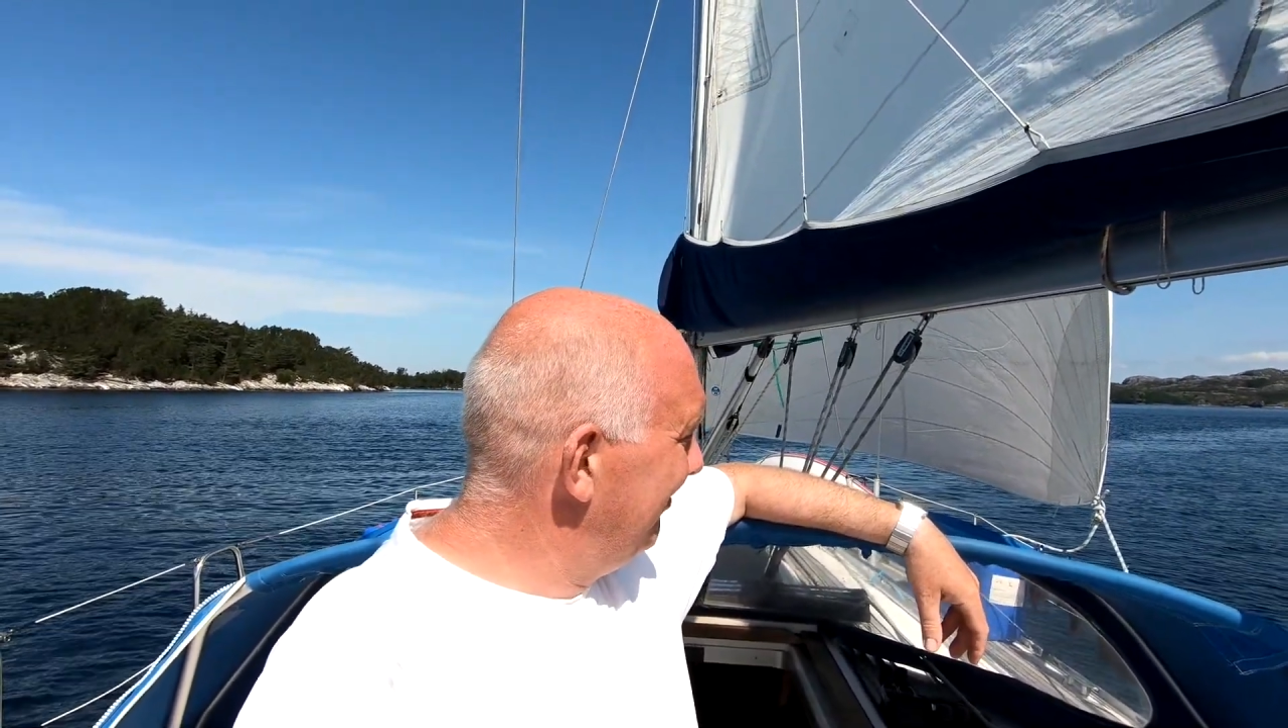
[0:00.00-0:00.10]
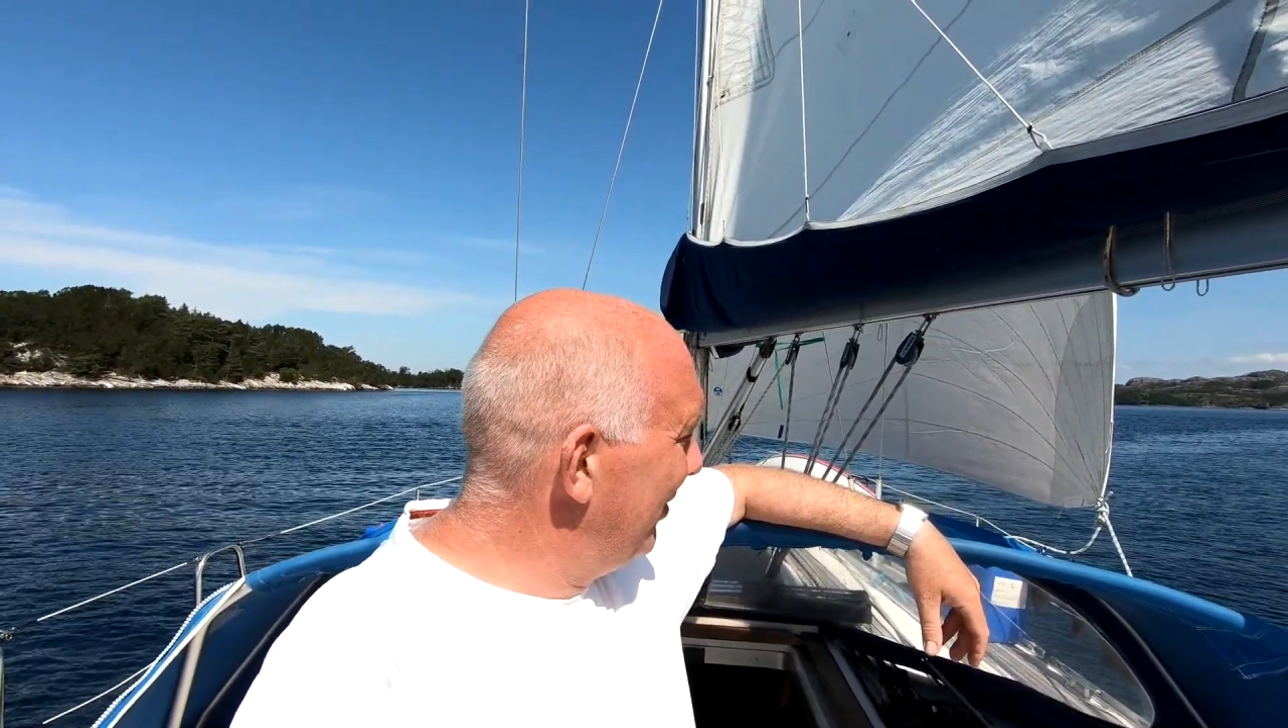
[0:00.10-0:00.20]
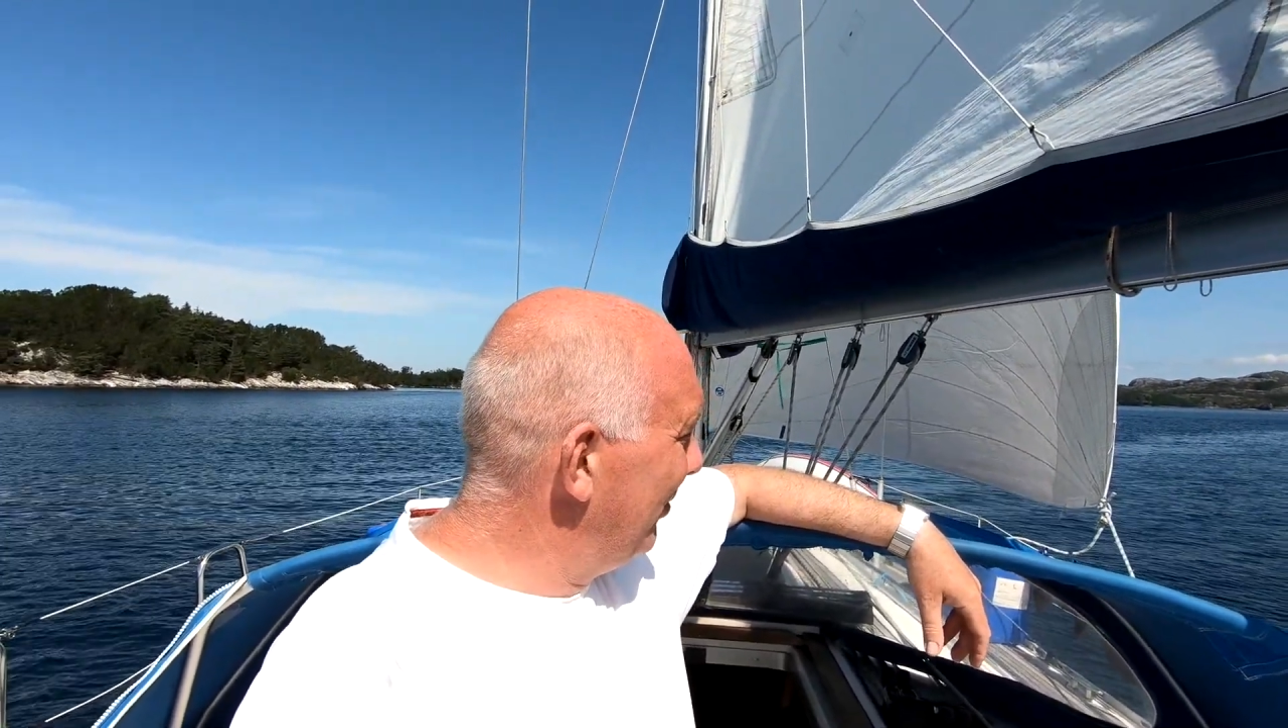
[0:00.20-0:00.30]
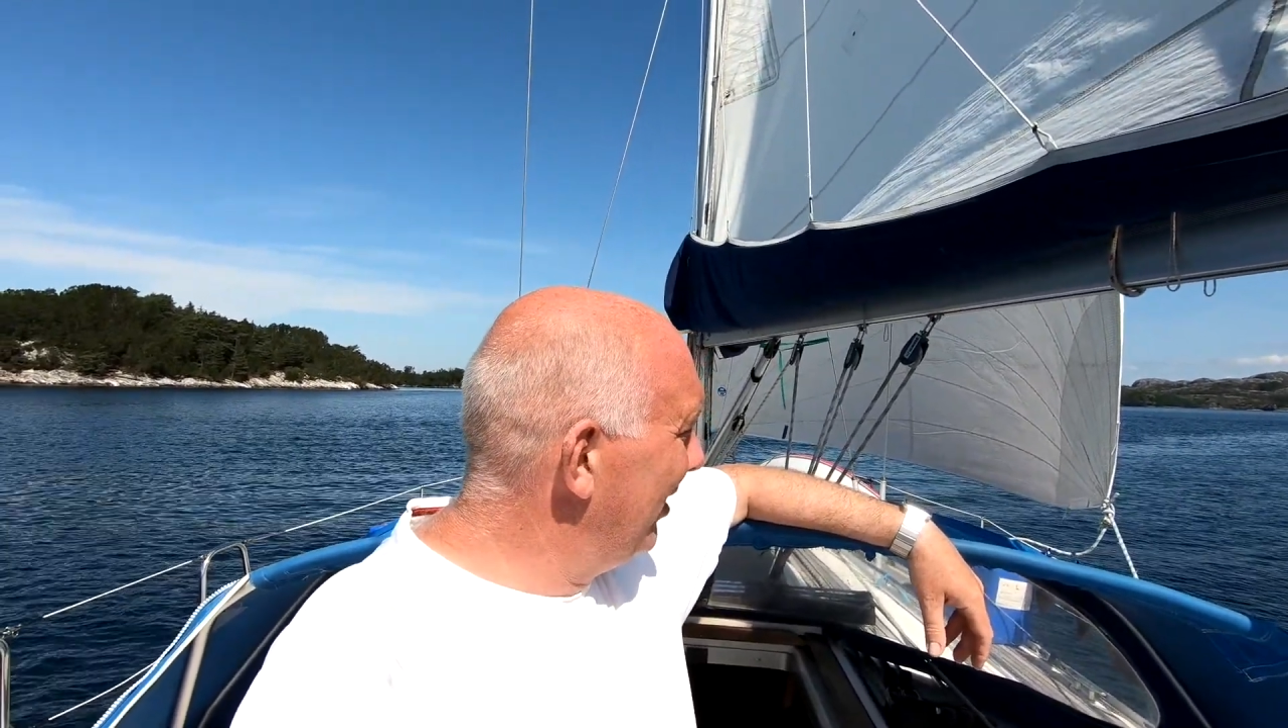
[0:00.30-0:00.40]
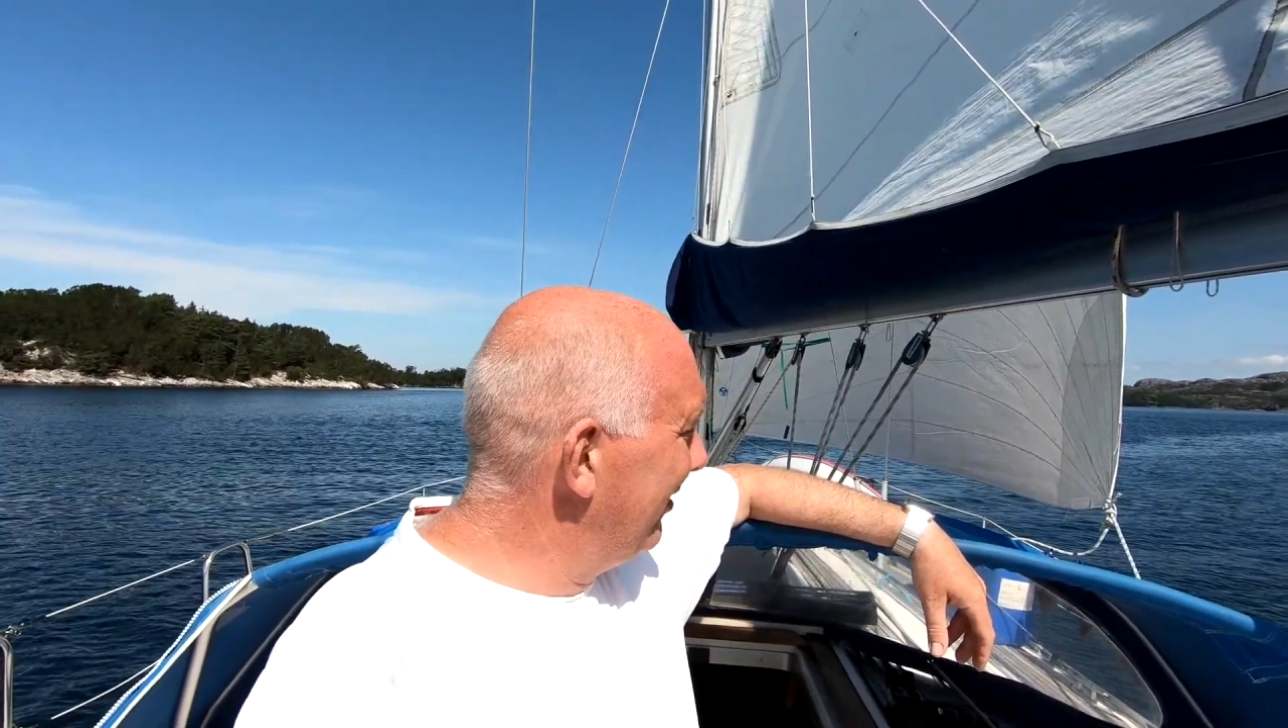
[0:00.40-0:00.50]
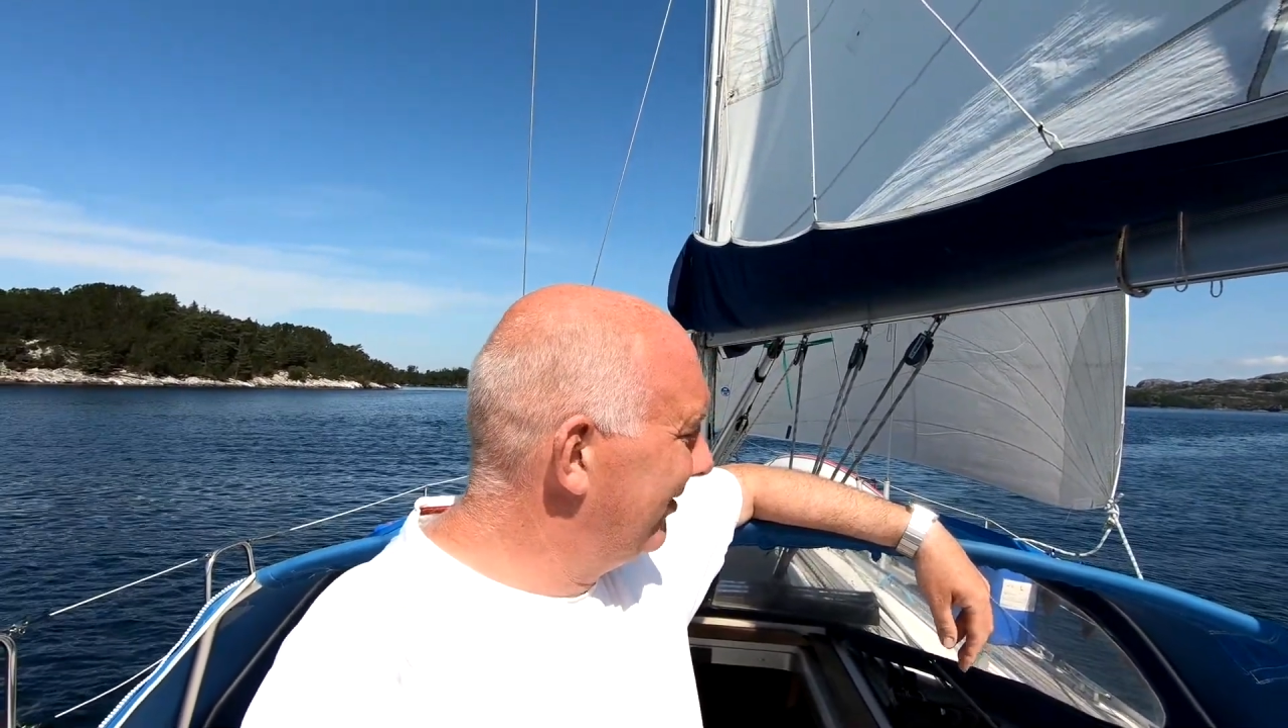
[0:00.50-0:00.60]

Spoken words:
We are